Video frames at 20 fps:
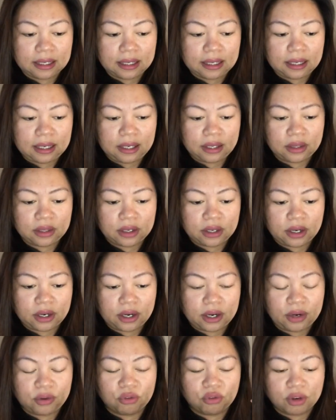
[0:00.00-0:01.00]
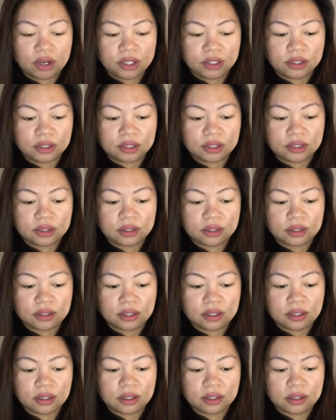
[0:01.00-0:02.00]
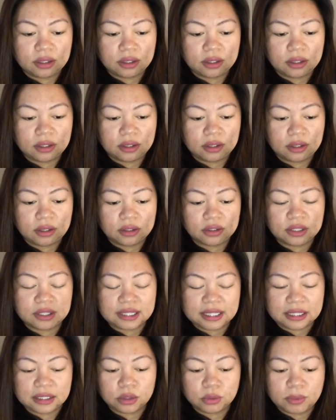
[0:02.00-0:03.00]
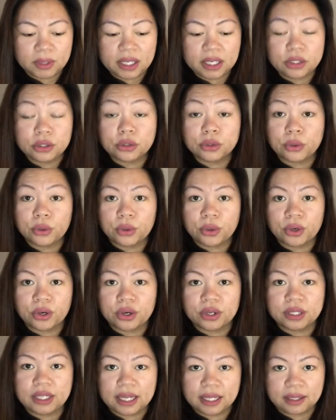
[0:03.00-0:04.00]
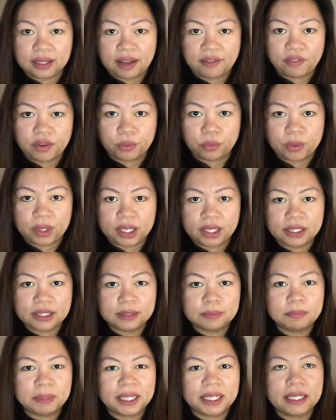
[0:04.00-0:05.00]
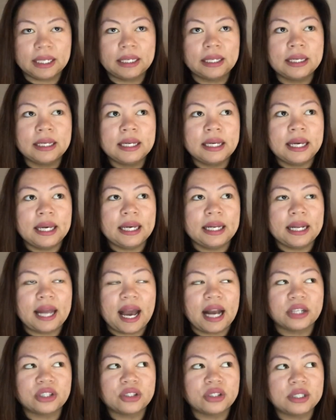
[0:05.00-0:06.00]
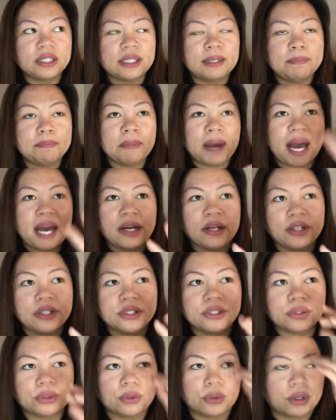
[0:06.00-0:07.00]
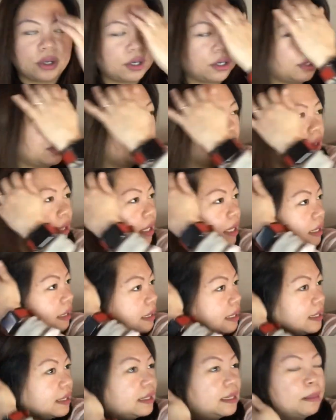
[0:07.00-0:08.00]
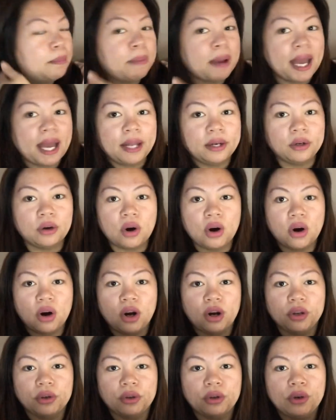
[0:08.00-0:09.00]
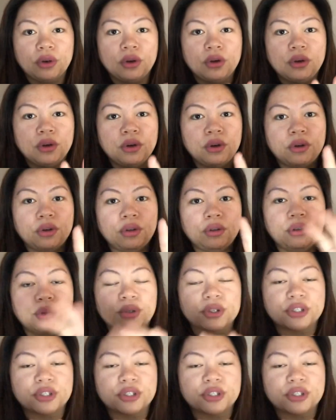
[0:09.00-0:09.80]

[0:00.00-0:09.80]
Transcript: either it runs 6 weeks or the 11 weeks, but it actually matters, or it does depend on your